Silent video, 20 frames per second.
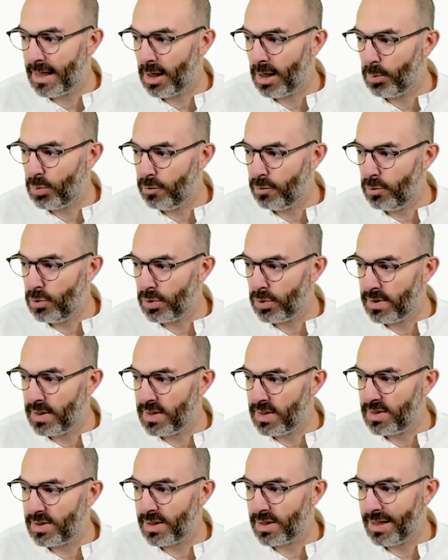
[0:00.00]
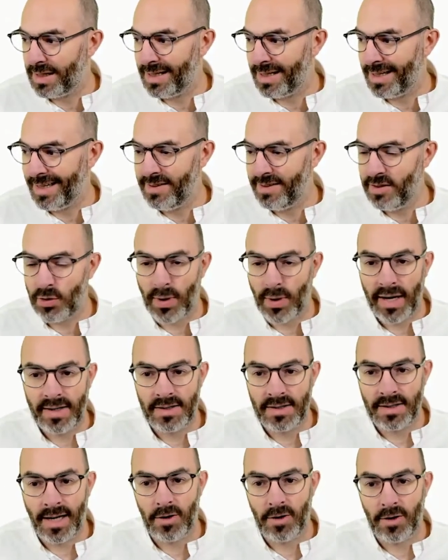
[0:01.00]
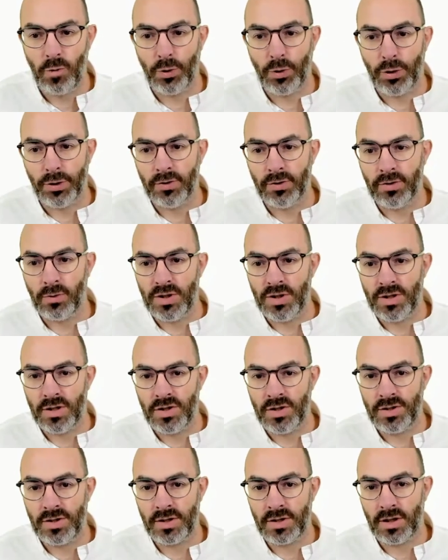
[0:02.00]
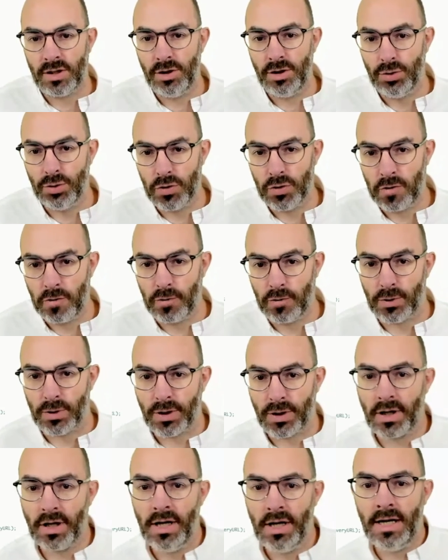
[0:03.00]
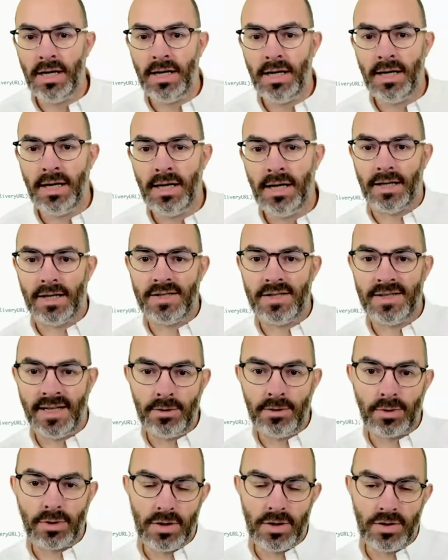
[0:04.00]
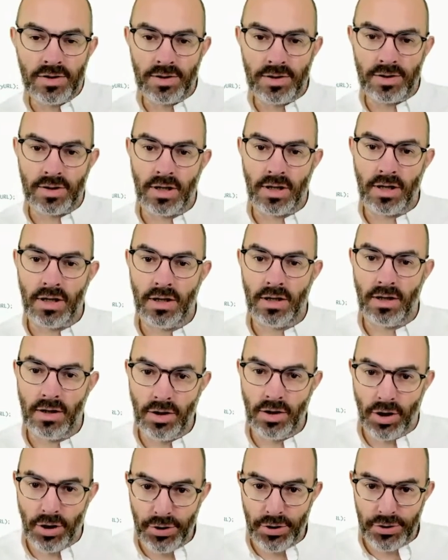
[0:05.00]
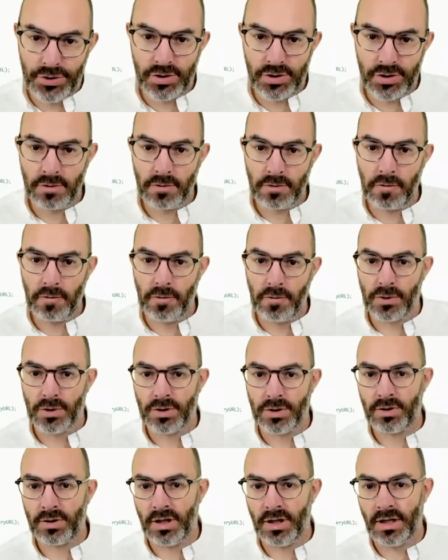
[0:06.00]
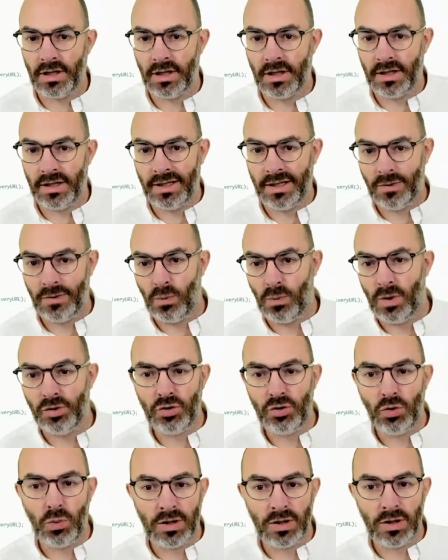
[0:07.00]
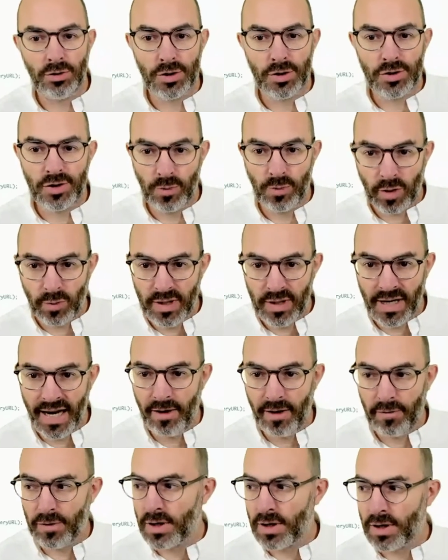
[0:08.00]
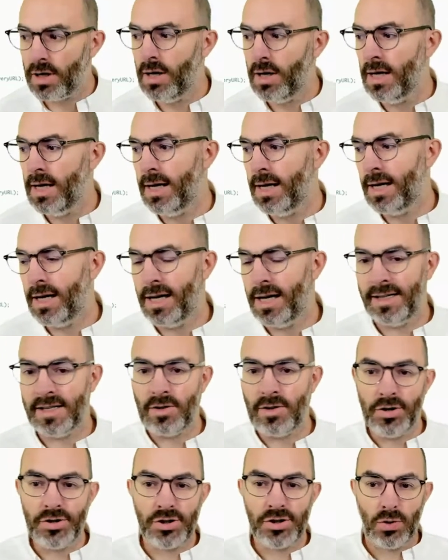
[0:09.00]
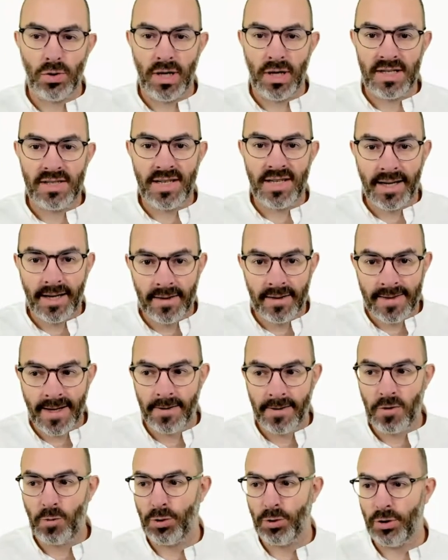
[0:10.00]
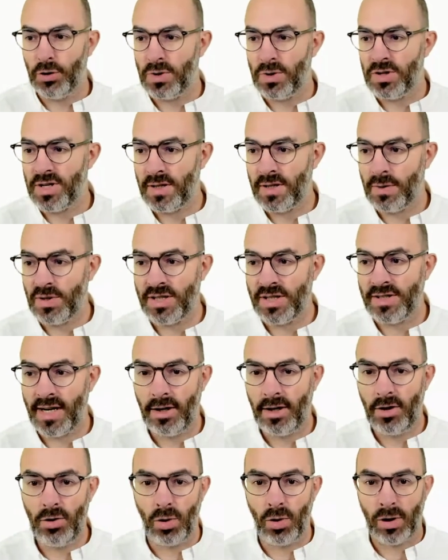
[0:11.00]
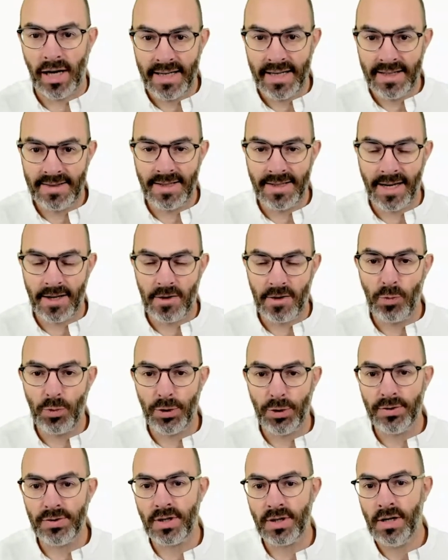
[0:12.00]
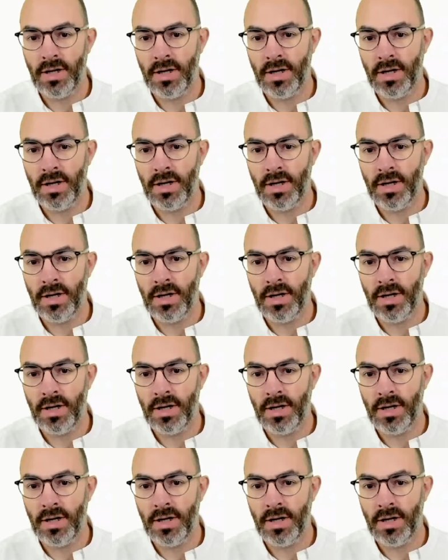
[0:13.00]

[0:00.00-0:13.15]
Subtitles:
You've got this interact endpoint, which is used for synchronous calls for one-to-one customer behavior. And then also a second endpoint, which is a collect endpoint